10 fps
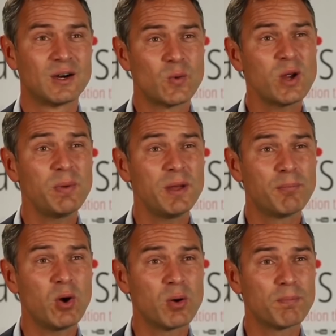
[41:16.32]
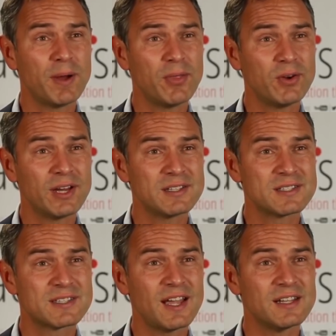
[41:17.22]
we're being bombed by the United
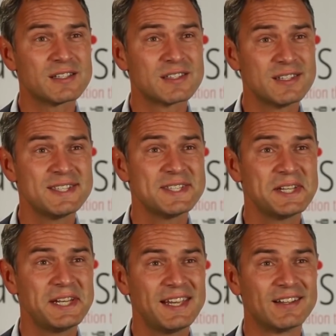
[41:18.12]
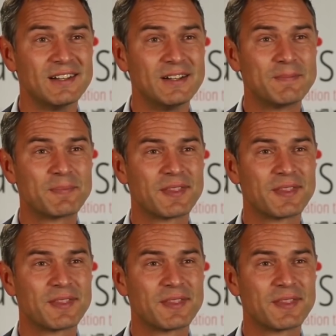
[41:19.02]
States. This is illegal.